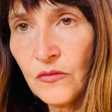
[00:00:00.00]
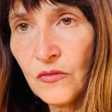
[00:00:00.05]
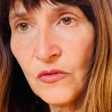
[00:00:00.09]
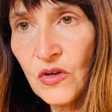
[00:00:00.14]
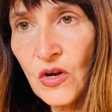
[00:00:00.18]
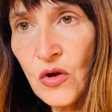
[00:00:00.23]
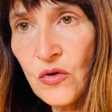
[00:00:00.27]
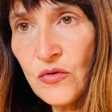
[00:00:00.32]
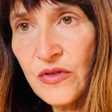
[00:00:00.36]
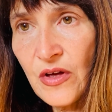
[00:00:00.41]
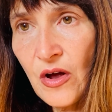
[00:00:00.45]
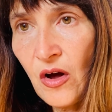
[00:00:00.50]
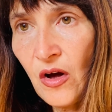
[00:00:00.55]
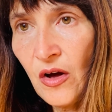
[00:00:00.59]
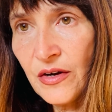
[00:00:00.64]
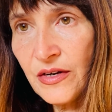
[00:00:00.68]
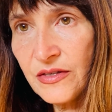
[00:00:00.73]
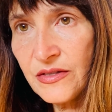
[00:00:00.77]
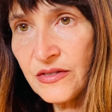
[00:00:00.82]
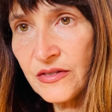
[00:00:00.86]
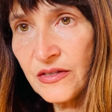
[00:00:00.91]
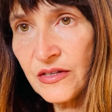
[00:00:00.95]
know that
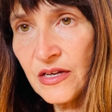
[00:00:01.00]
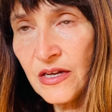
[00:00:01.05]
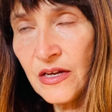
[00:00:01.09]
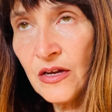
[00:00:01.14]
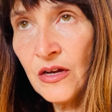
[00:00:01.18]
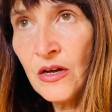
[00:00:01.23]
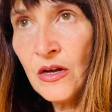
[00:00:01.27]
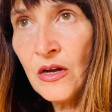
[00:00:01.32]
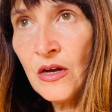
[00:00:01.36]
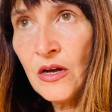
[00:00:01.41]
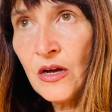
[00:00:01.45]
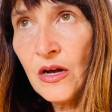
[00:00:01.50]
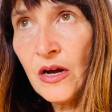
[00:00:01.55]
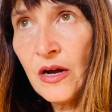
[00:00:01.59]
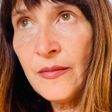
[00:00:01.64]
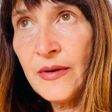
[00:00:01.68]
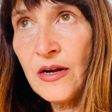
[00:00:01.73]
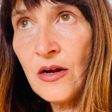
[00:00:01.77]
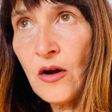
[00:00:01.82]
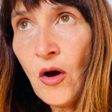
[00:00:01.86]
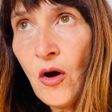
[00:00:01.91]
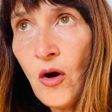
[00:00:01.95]
honestly, I mean,